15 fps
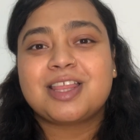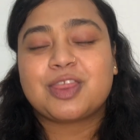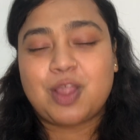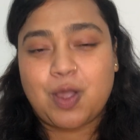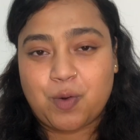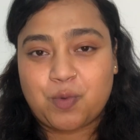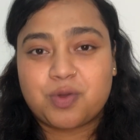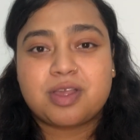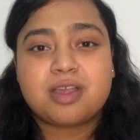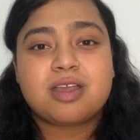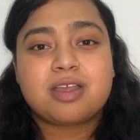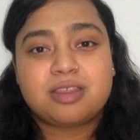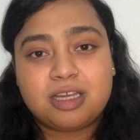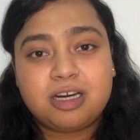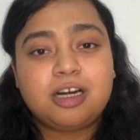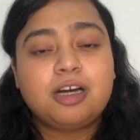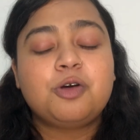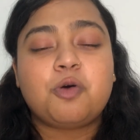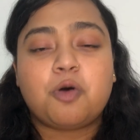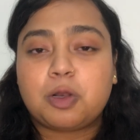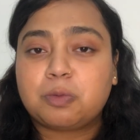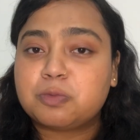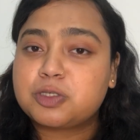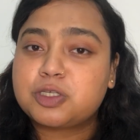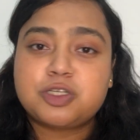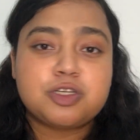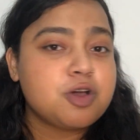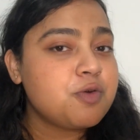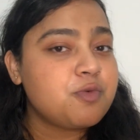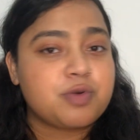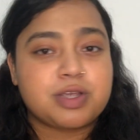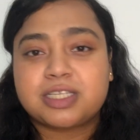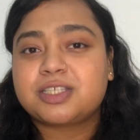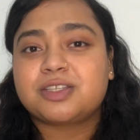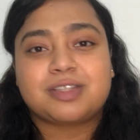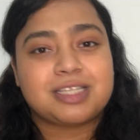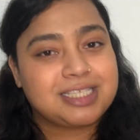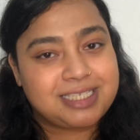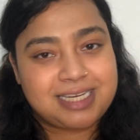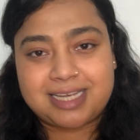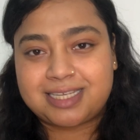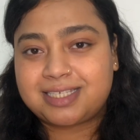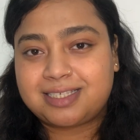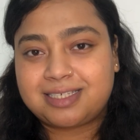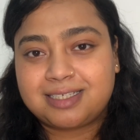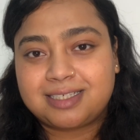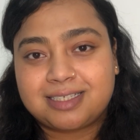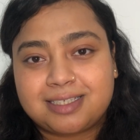No, there are almost no risks to this test.